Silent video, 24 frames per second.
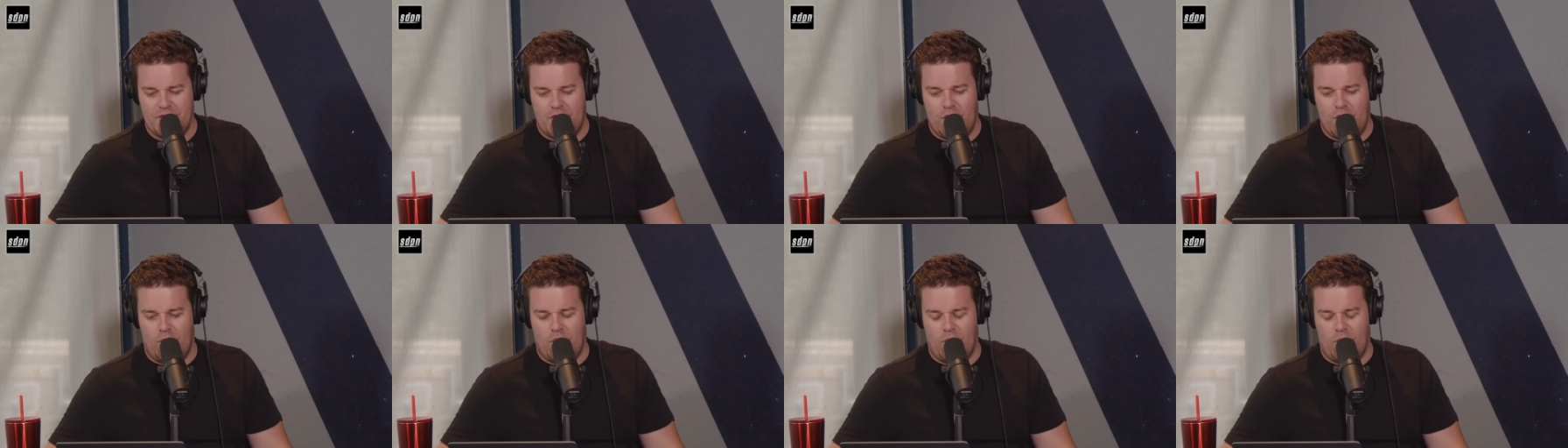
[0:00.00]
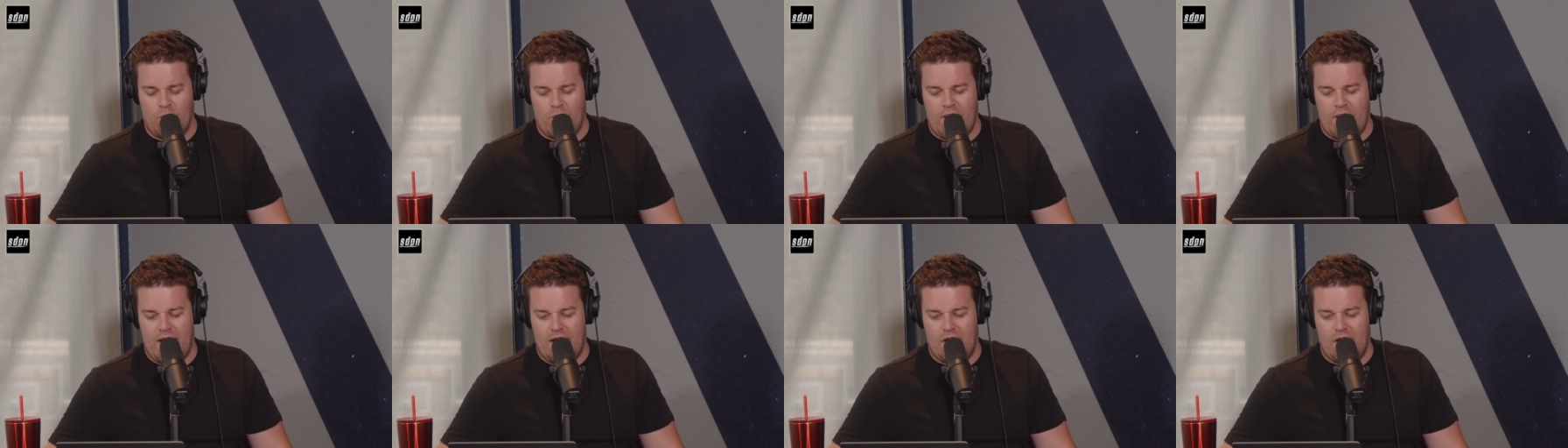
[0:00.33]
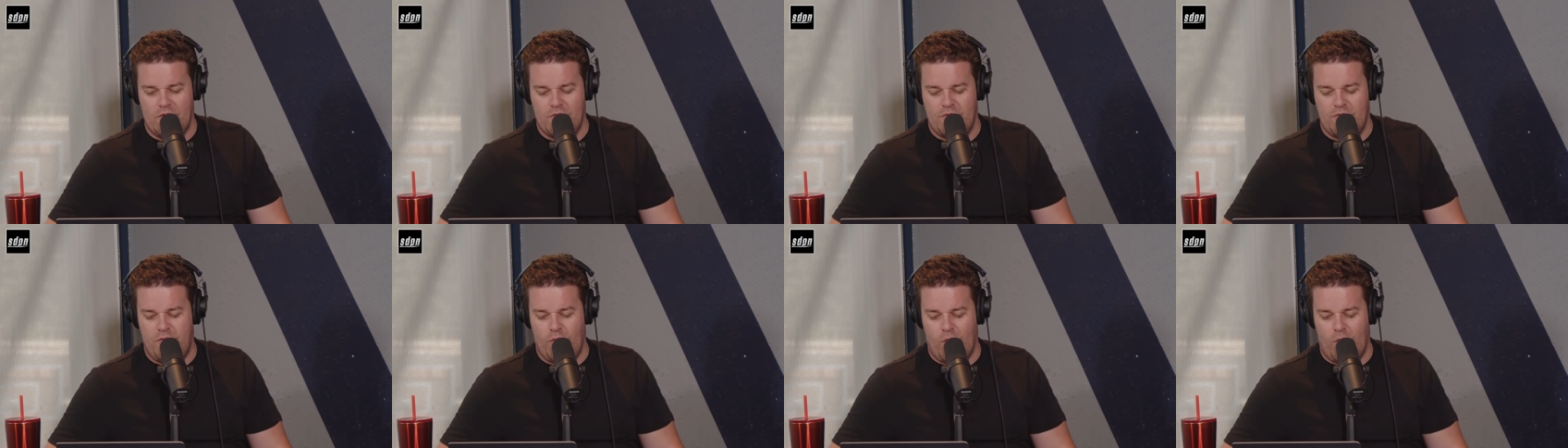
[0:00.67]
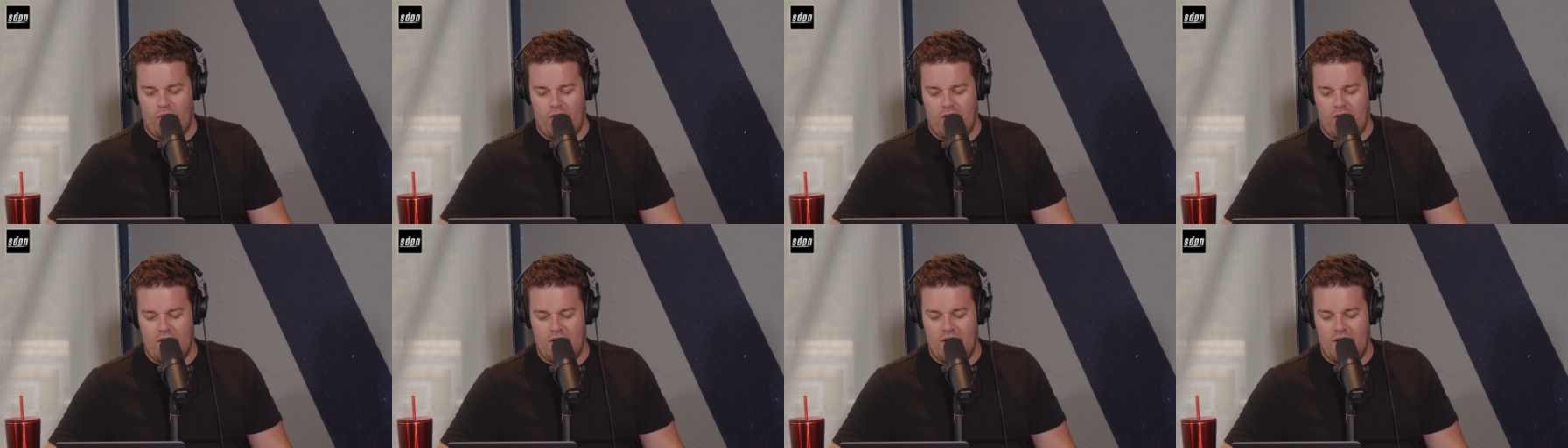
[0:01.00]
go around
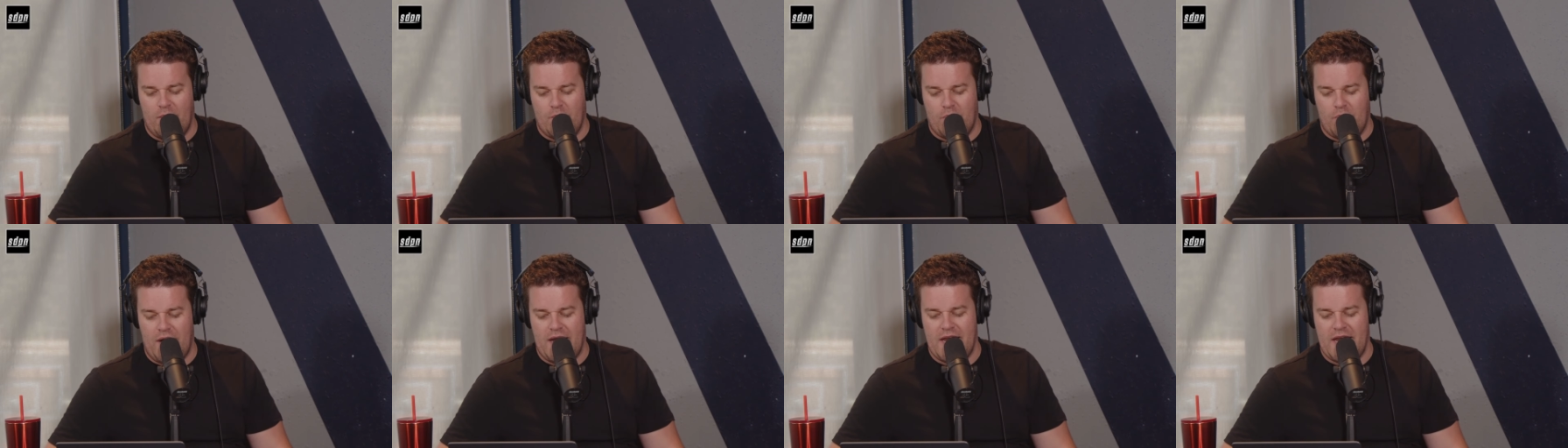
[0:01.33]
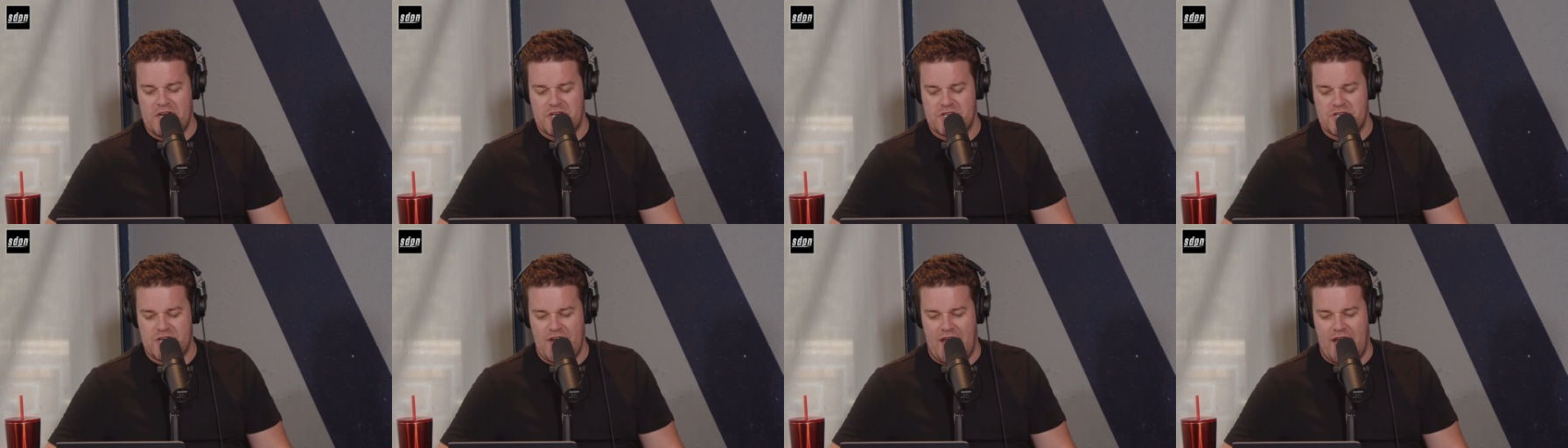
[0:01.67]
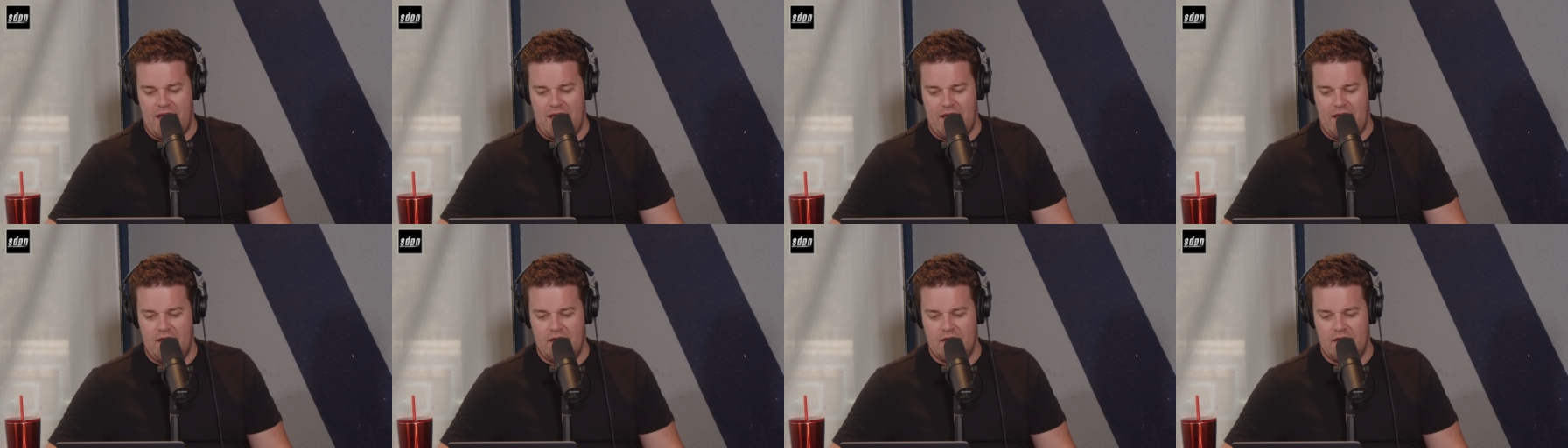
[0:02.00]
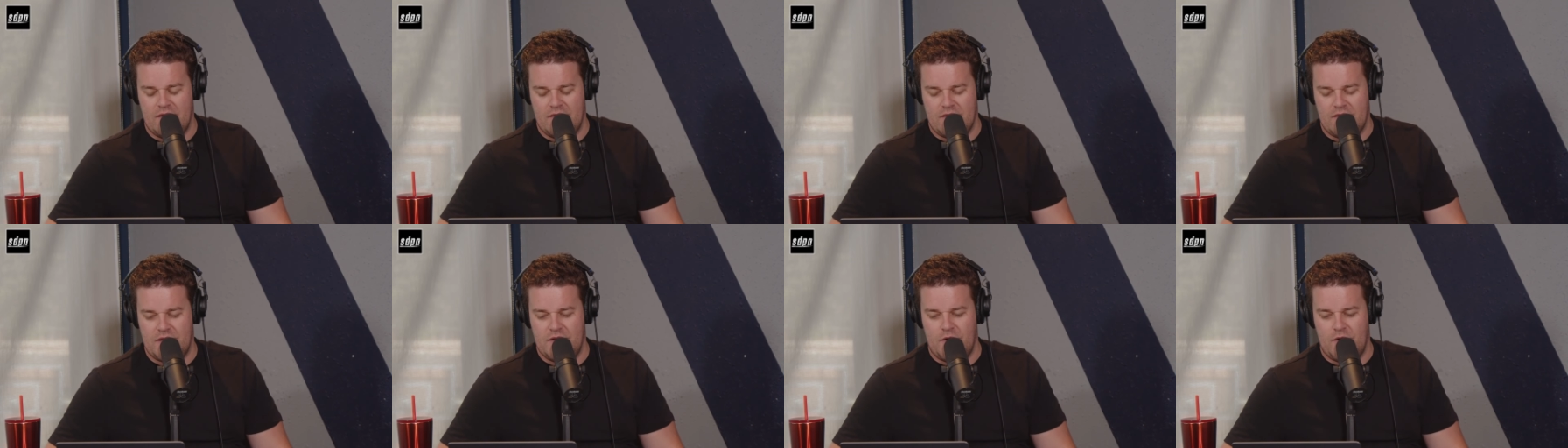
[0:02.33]
for Brady Skjei?
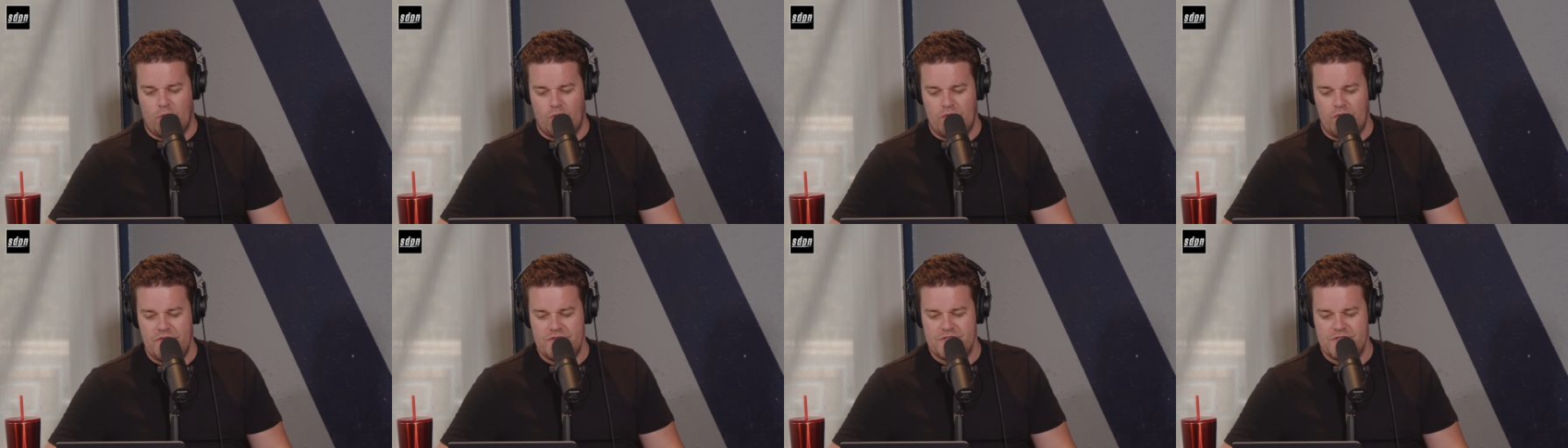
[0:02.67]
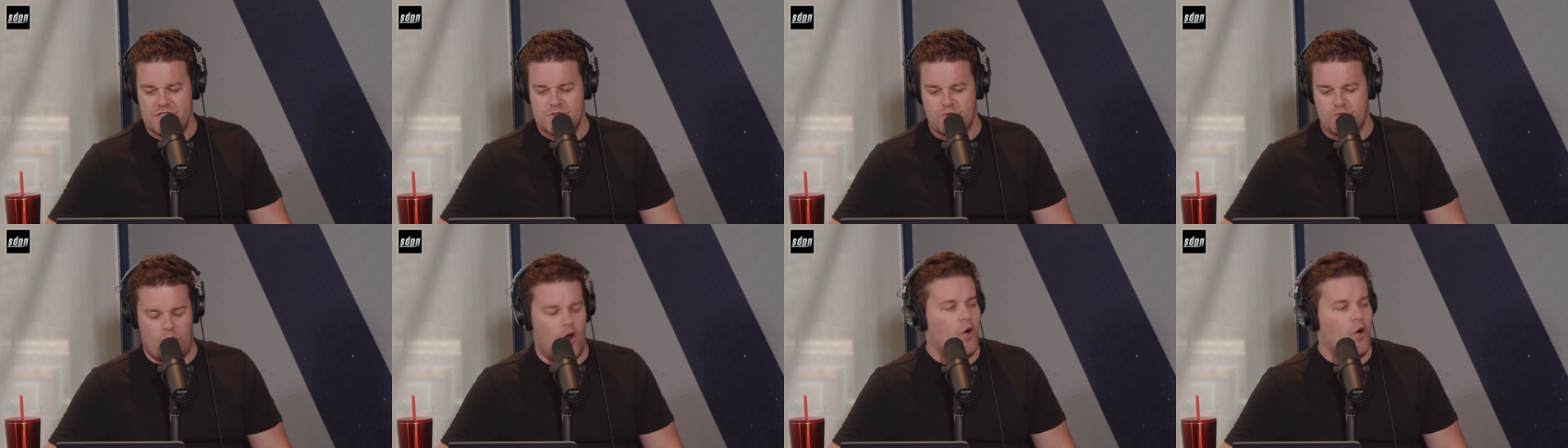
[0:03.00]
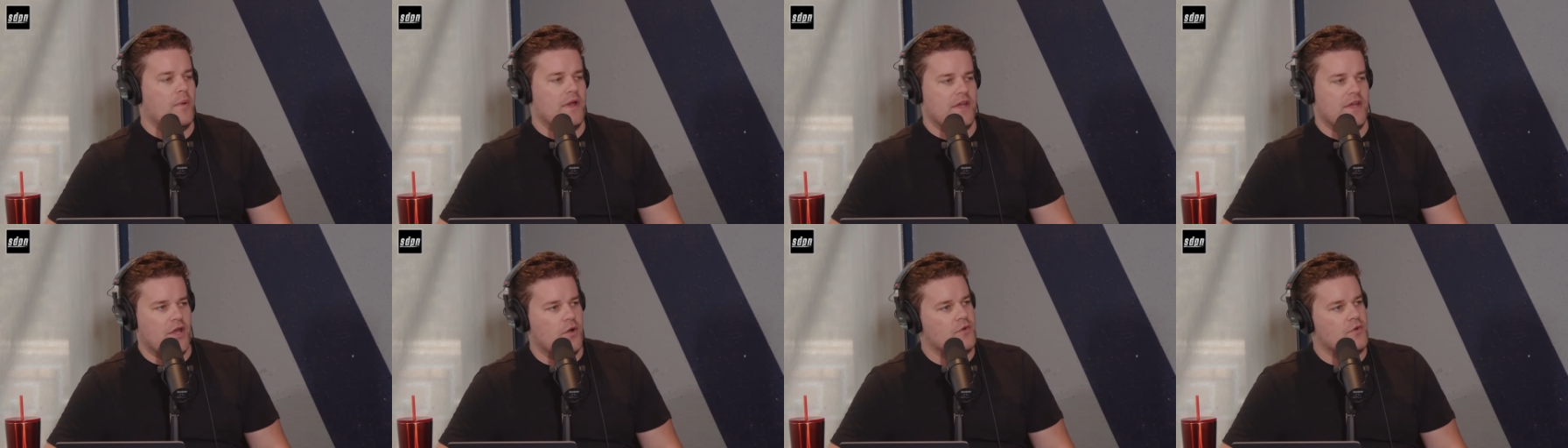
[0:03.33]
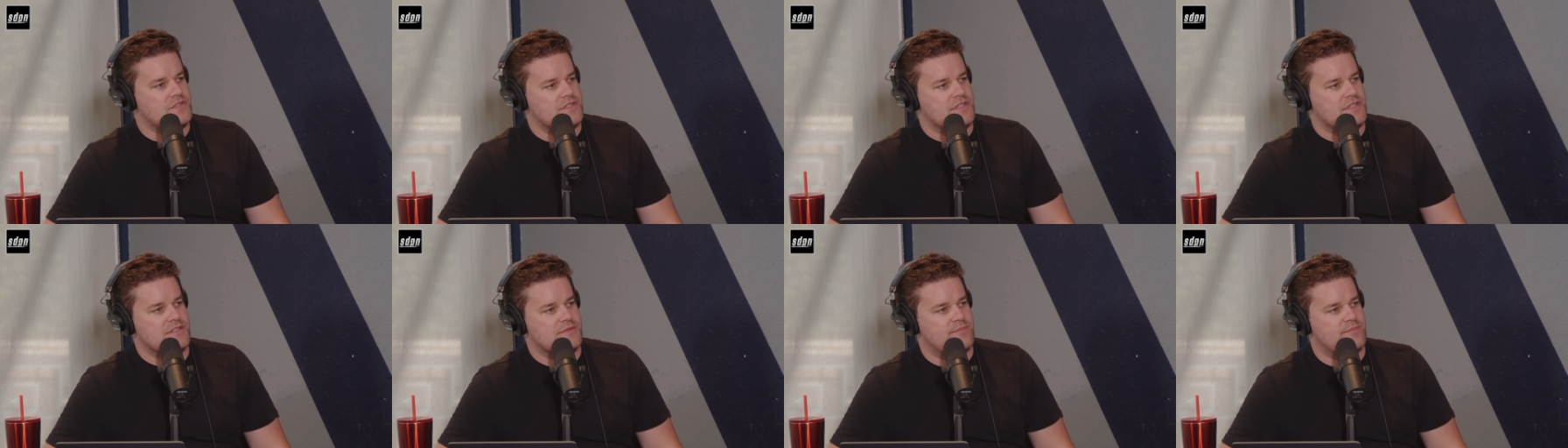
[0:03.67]
You know, this is Roman
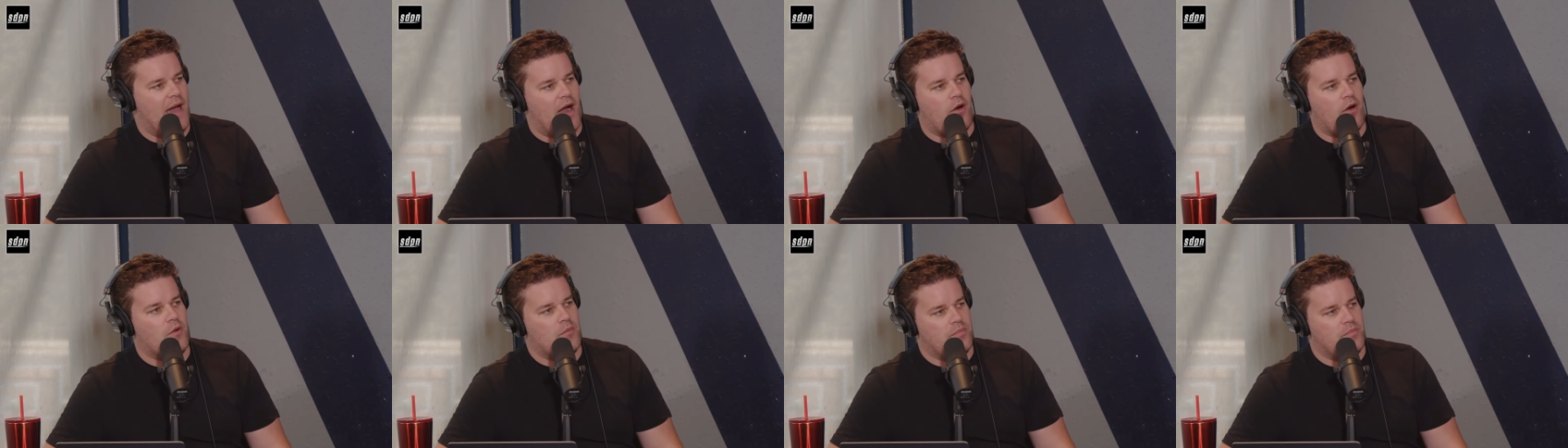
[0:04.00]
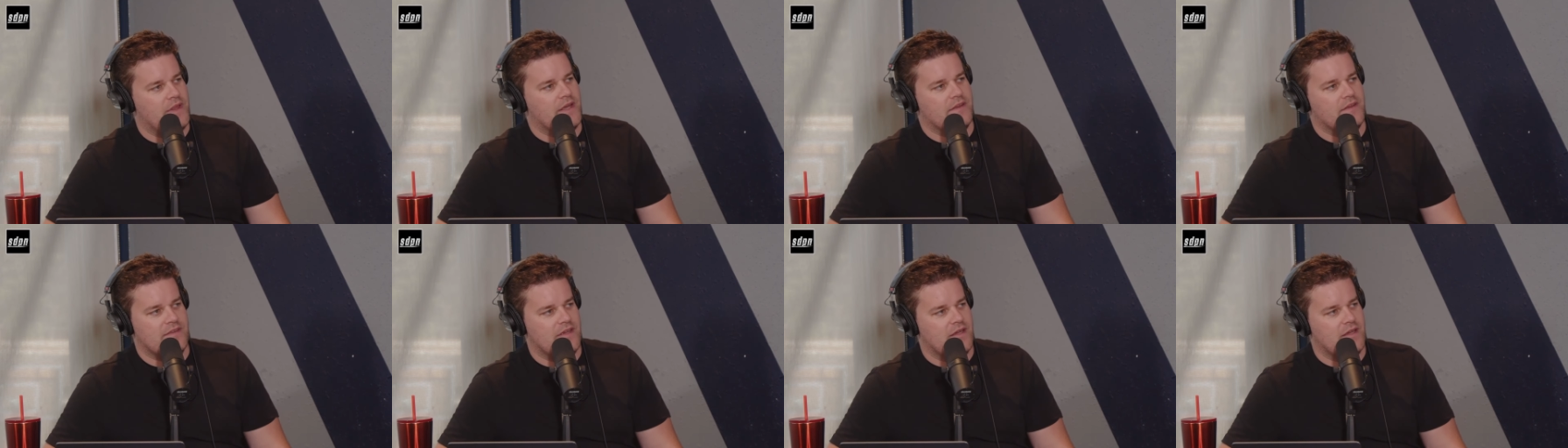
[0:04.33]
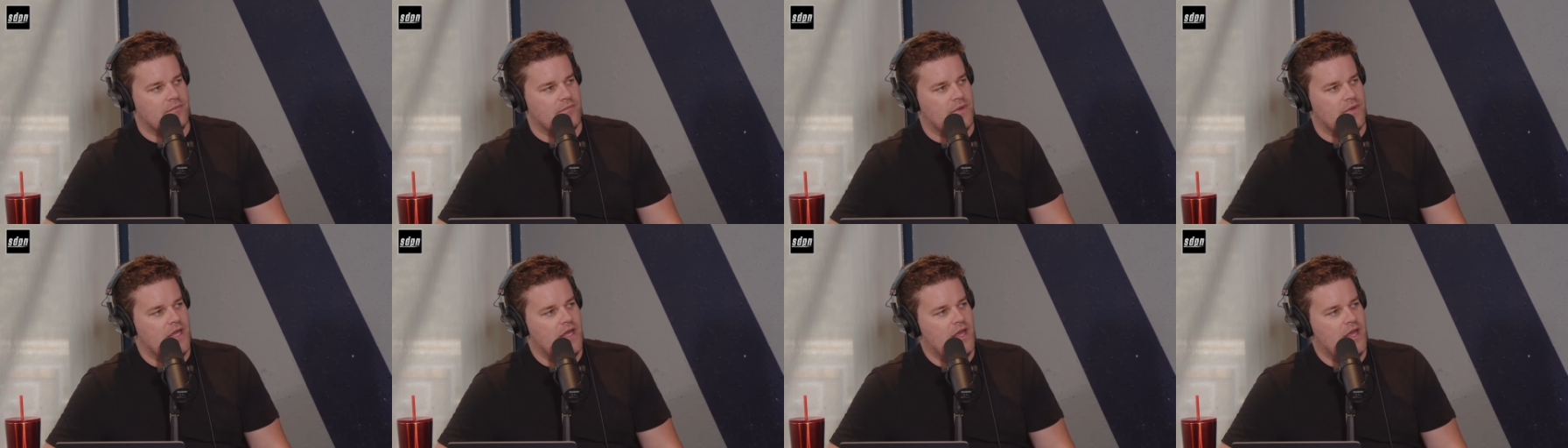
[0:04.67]
Josi's power play team.